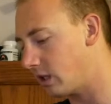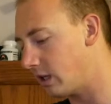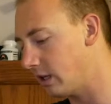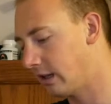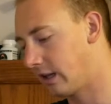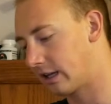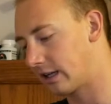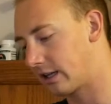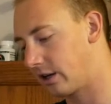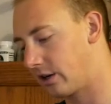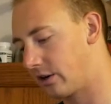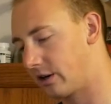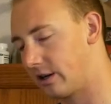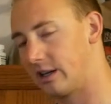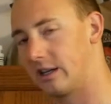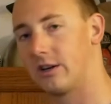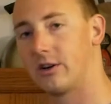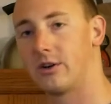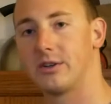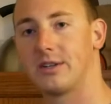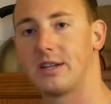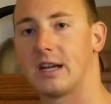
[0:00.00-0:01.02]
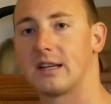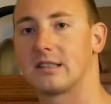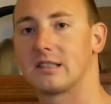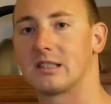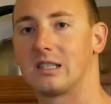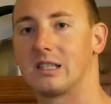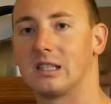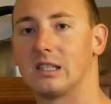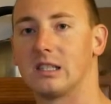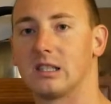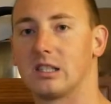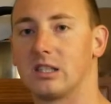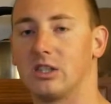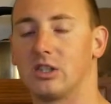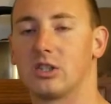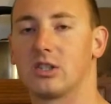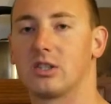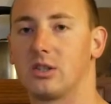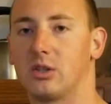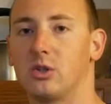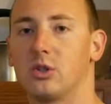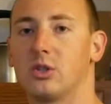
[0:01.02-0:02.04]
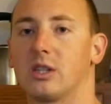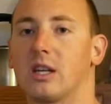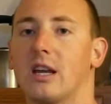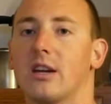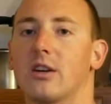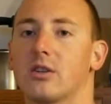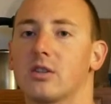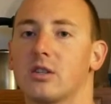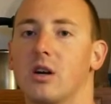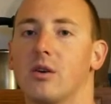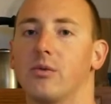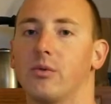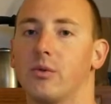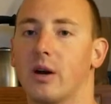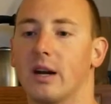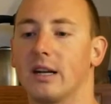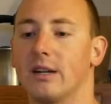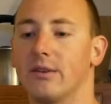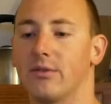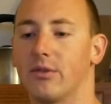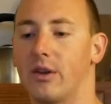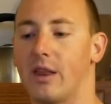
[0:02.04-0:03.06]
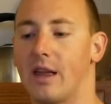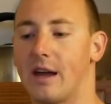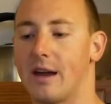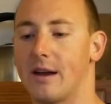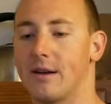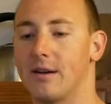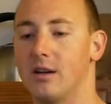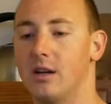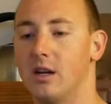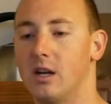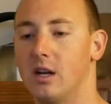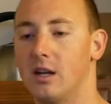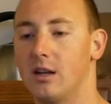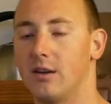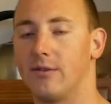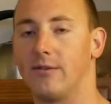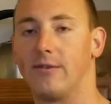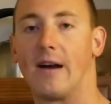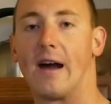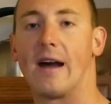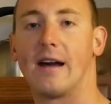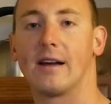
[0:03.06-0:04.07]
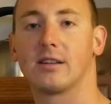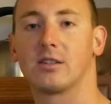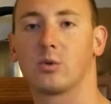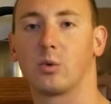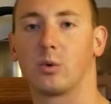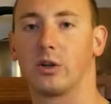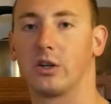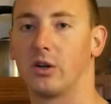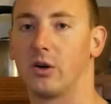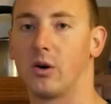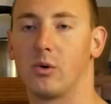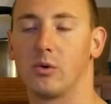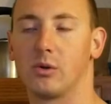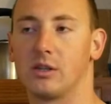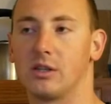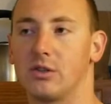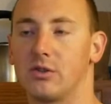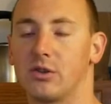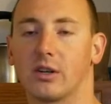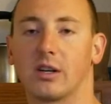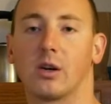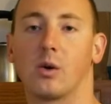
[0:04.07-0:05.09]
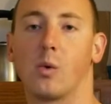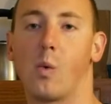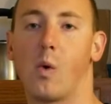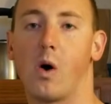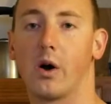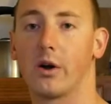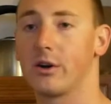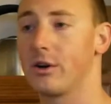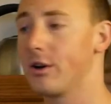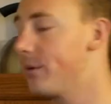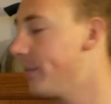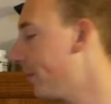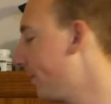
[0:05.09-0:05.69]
like your intestines, and you just get yourself ready for that fast where you're only drinking water.